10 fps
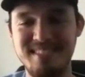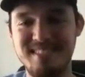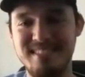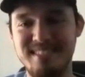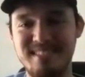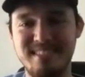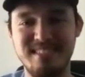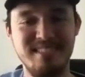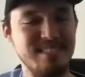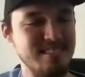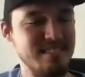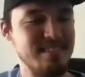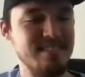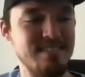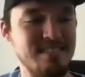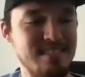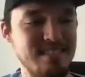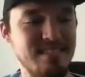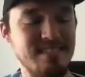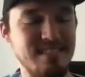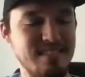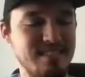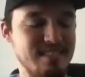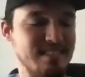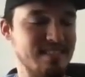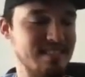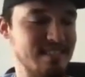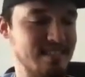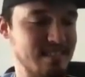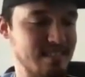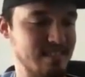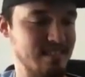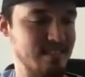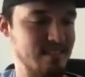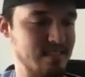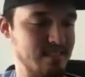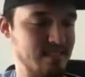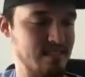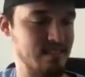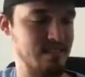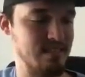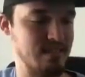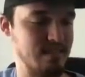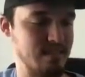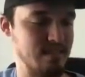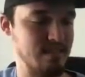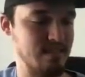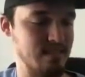No words are spoken by the person on screen.